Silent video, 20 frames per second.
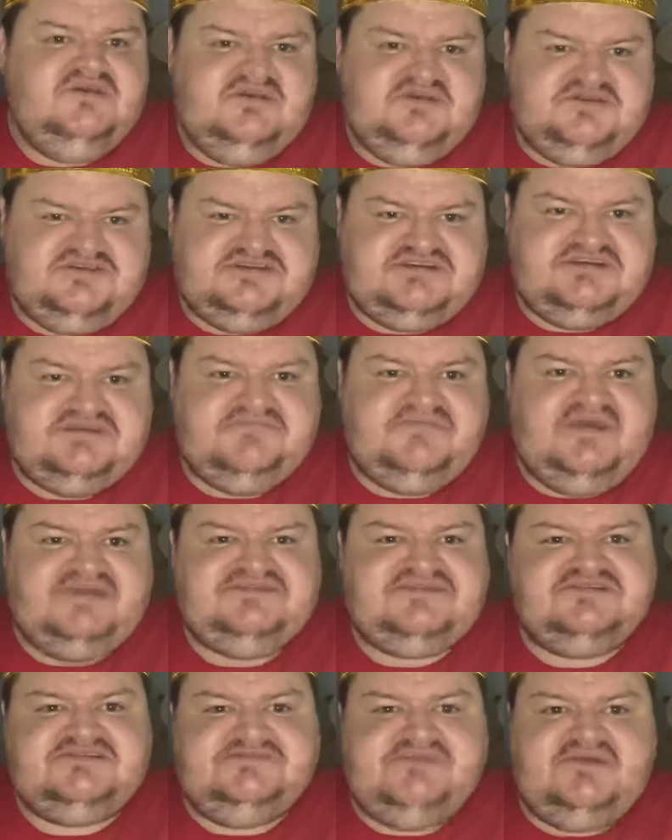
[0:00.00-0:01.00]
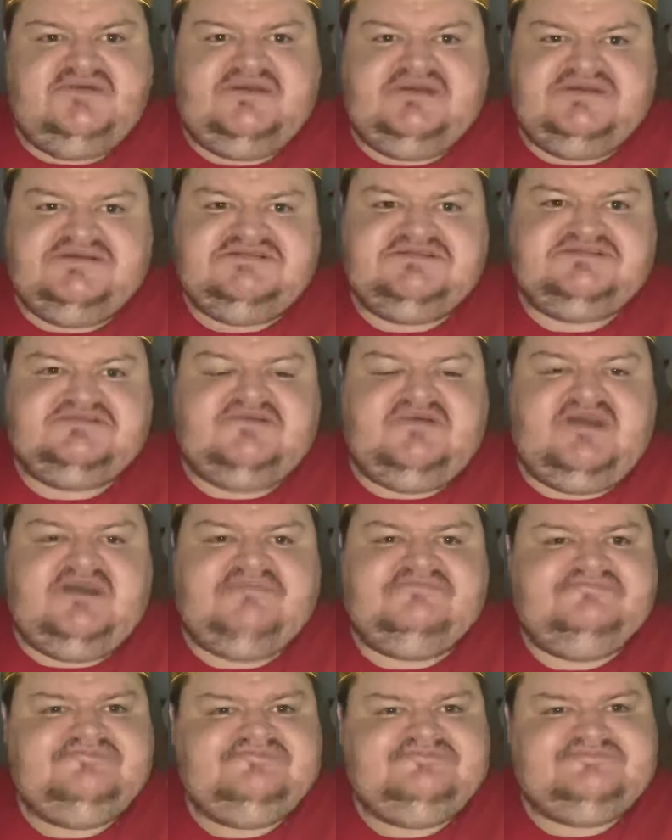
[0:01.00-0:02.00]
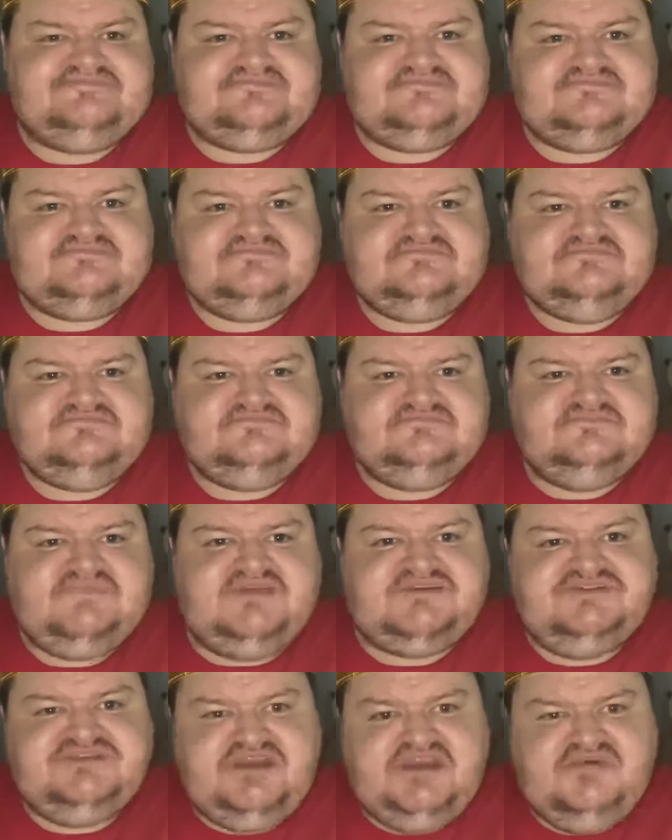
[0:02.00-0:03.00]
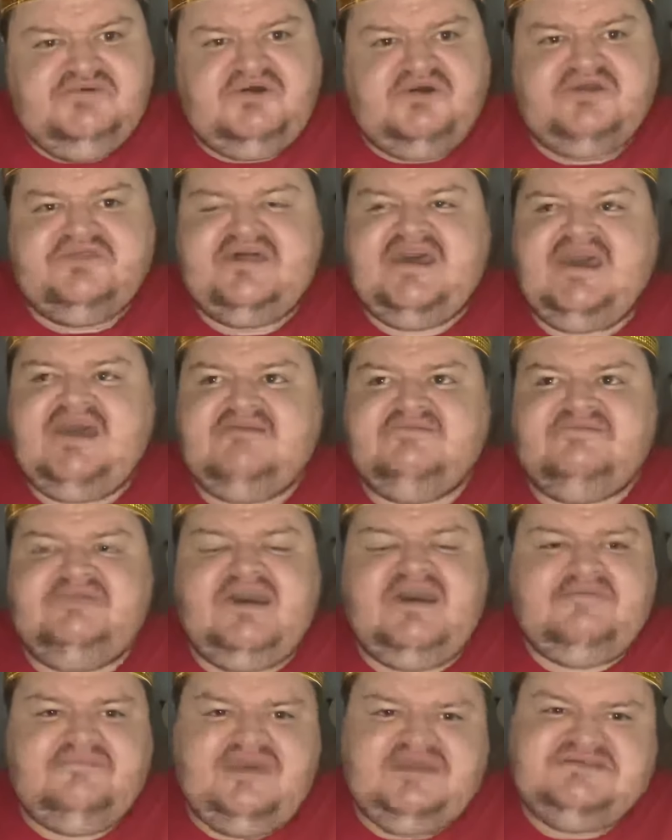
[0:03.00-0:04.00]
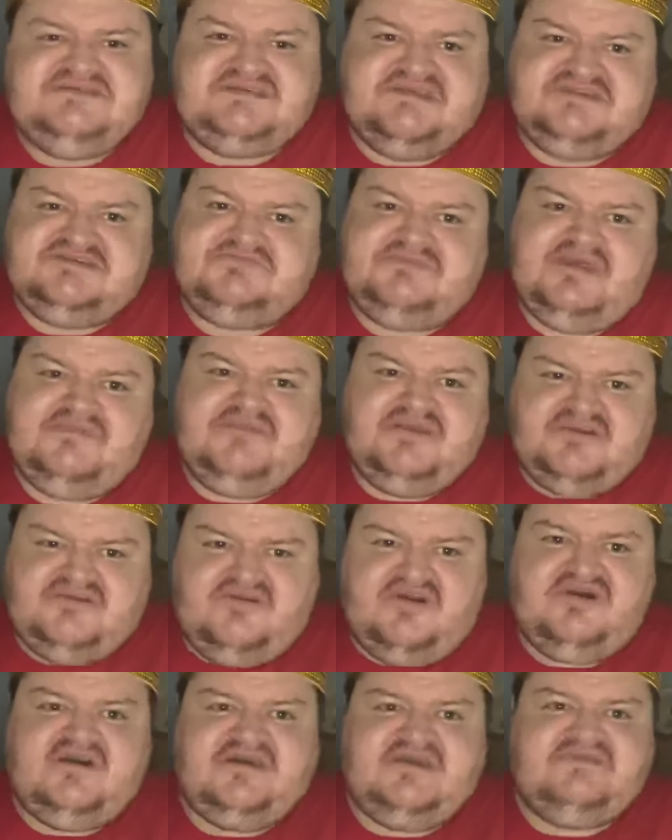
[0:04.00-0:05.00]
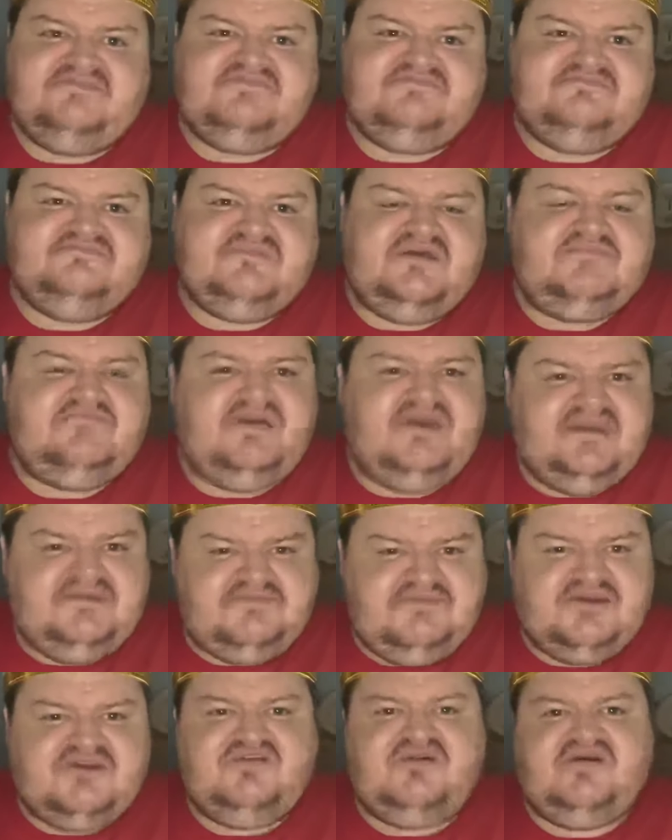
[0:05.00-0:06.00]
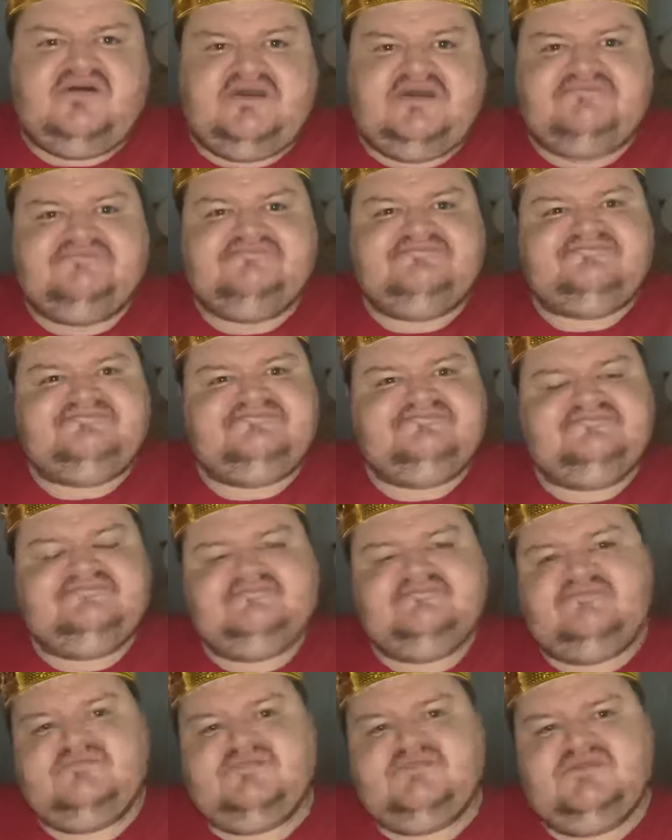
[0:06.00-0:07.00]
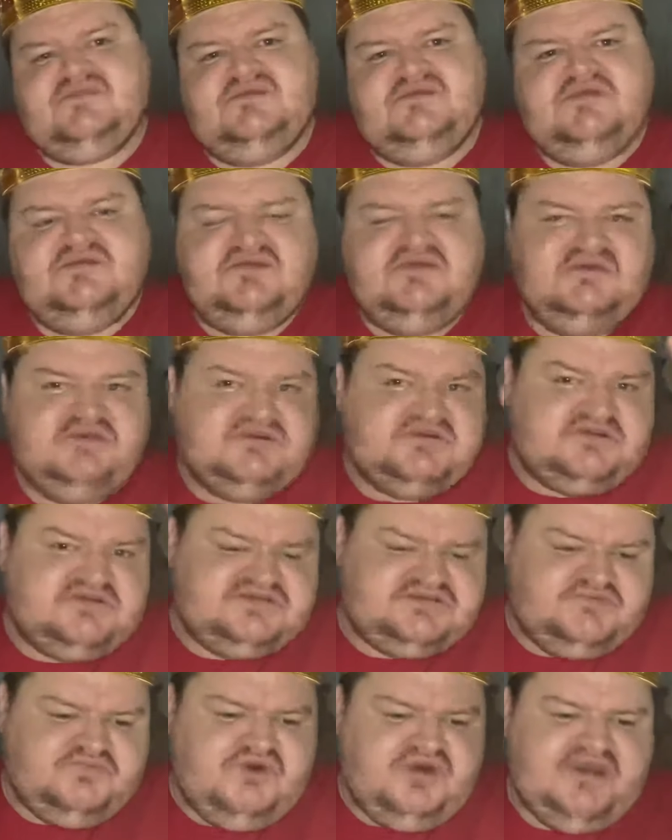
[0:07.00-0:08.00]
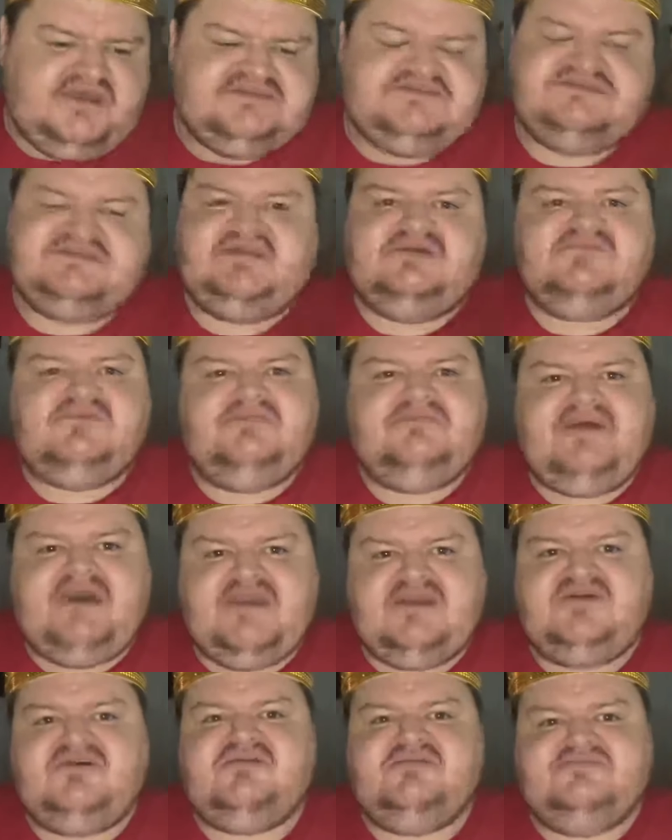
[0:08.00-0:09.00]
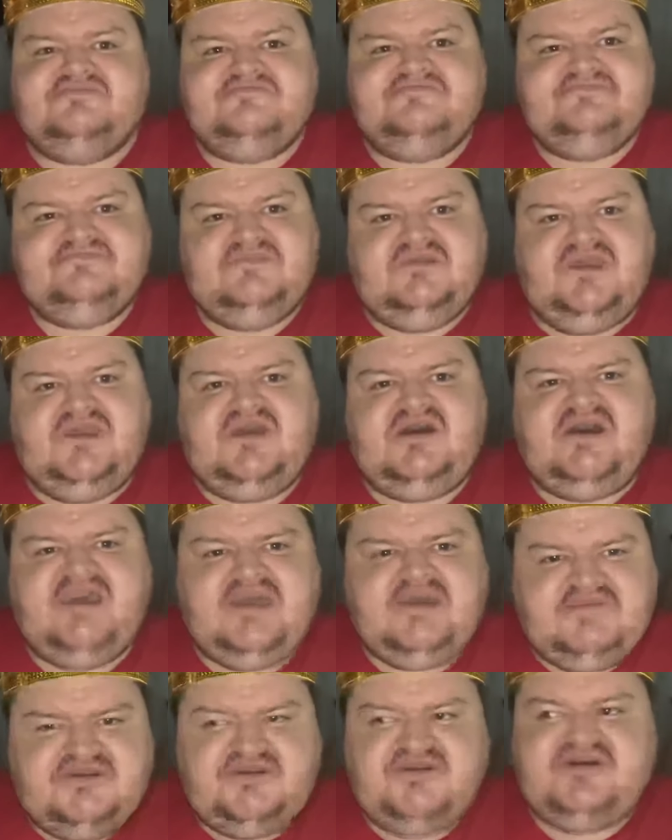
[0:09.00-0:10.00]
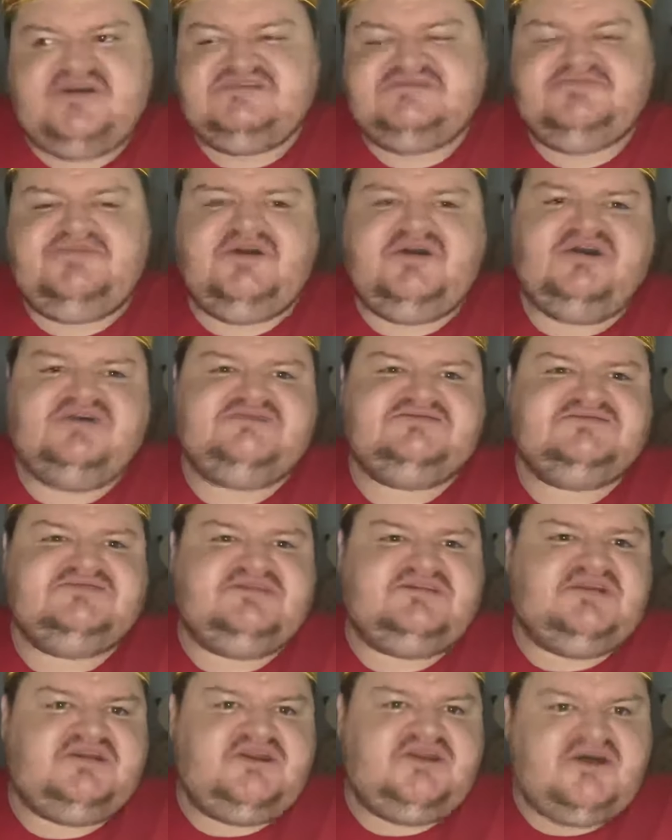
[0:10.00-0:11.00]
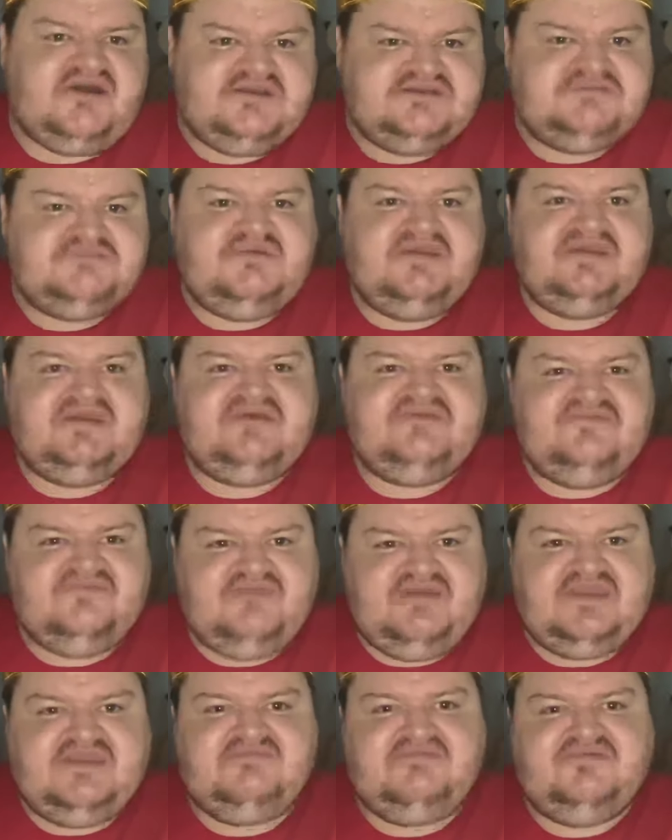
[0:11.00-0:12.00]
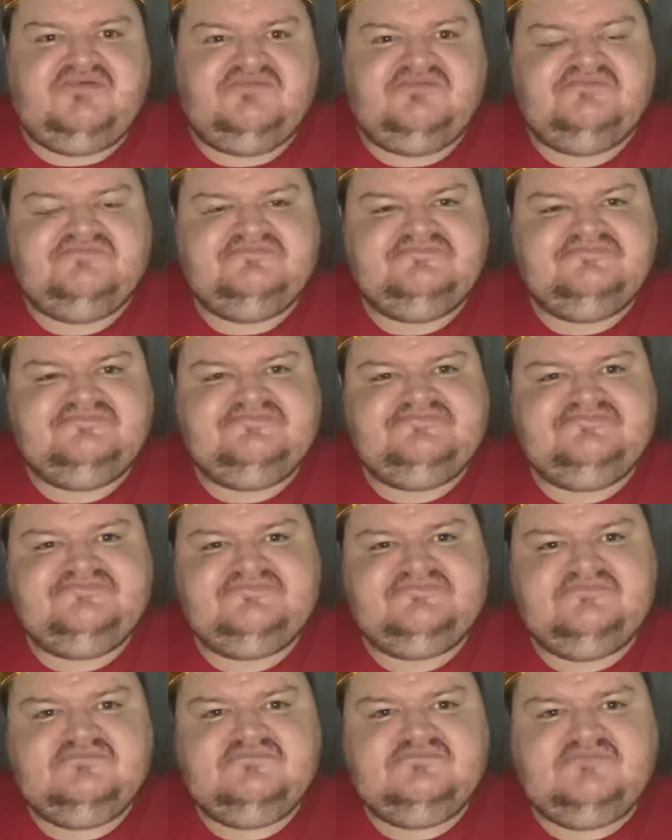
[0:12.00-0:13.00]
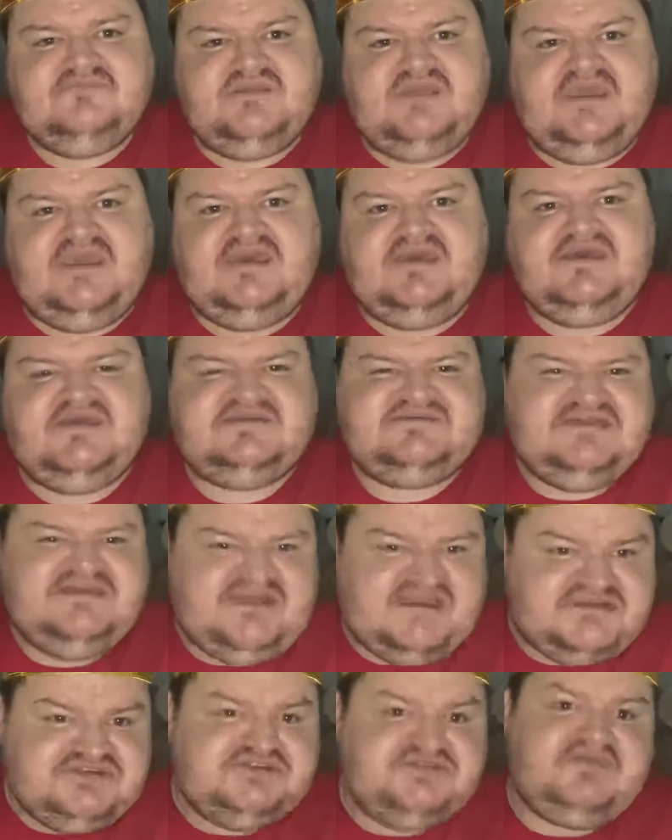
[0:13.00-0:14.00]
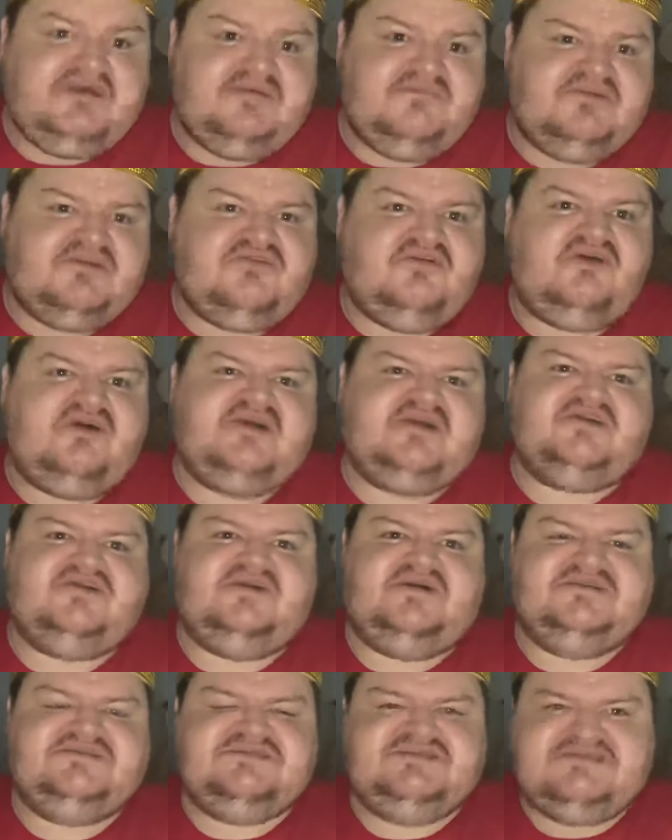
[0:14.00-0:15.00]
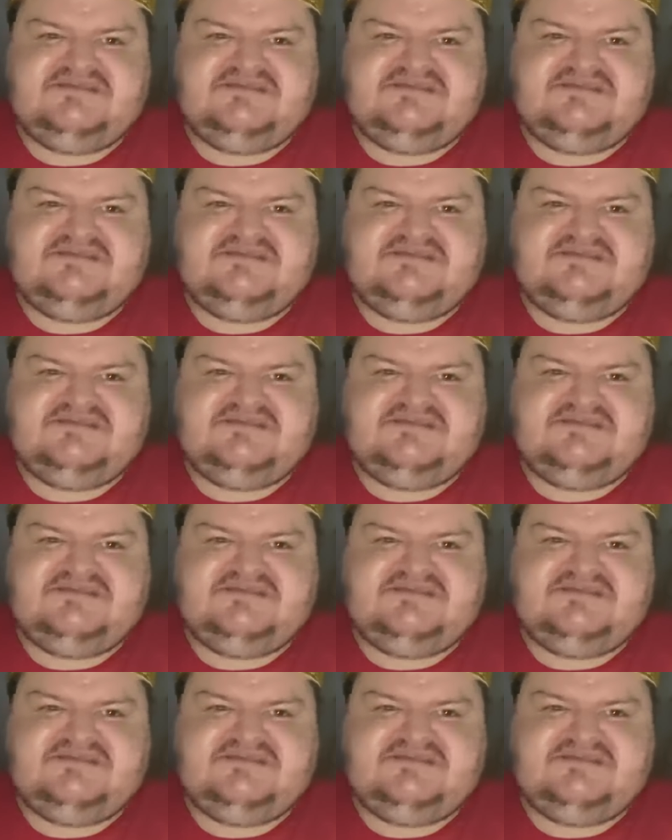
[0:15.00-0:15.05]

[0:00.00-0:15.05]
She messaged me on Instagram. And do you know what? That message made me cry. It made me cry. Because the words in it were bang on. Yeah, I am a nice person and I like to be there for people. Yeah, it did actually make me cry, guys. It